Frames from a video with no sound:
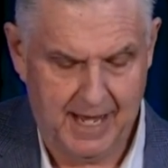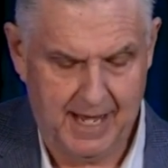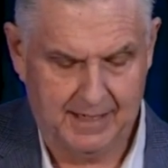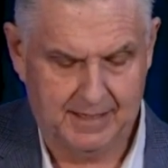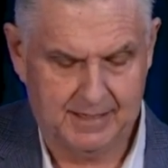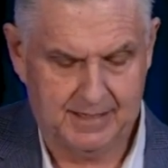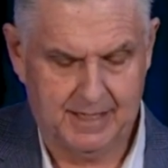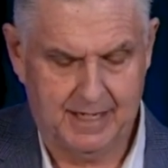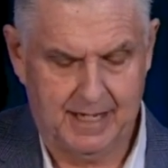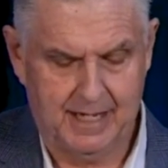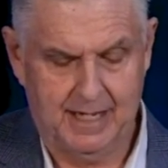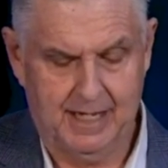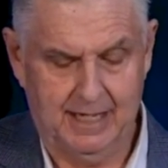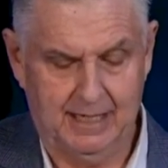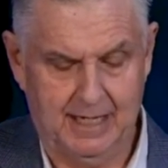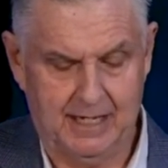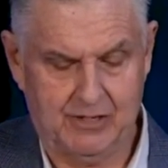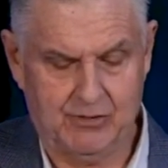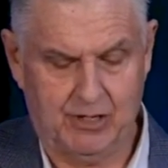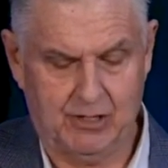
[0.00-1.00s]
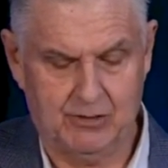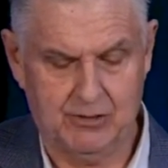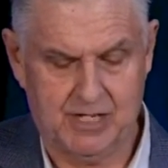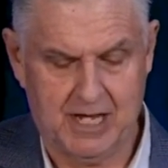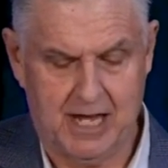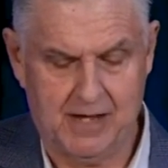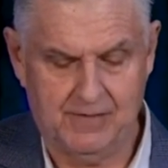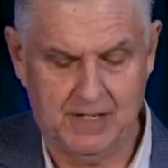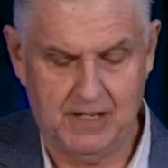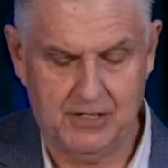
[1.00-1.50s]
at
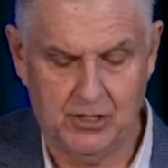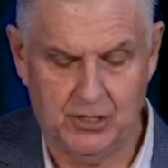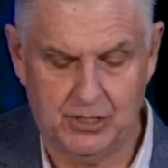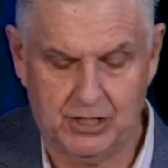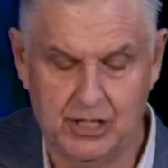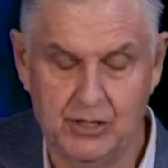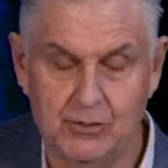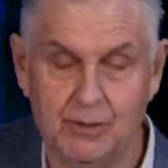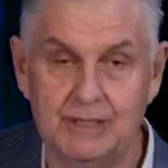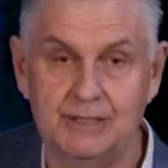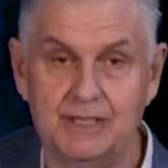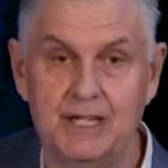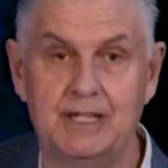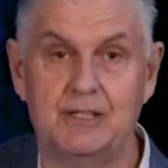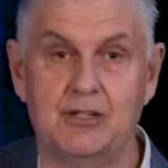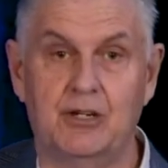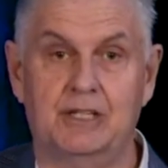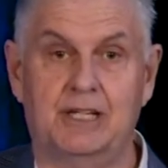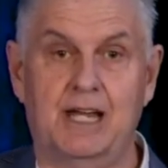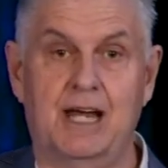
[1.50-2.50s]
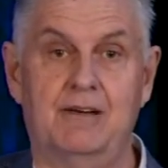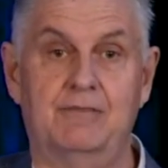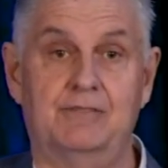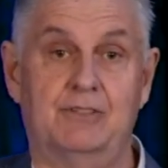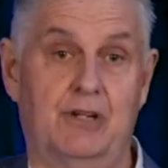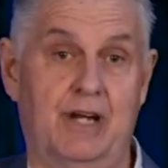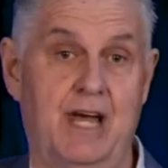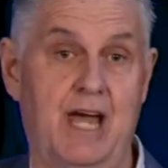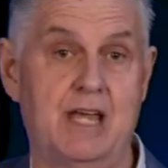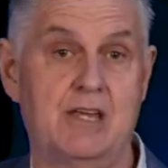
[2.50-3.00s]

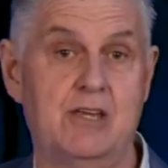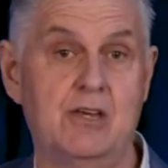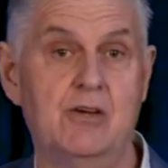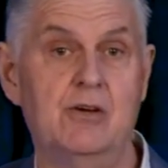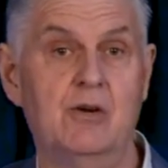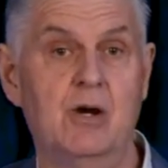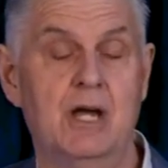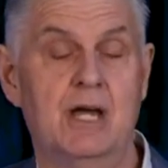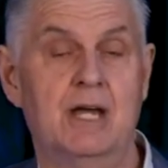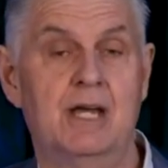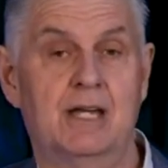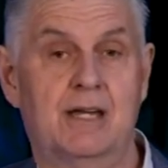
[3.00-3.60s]
electricalsafety.qld.gov.au.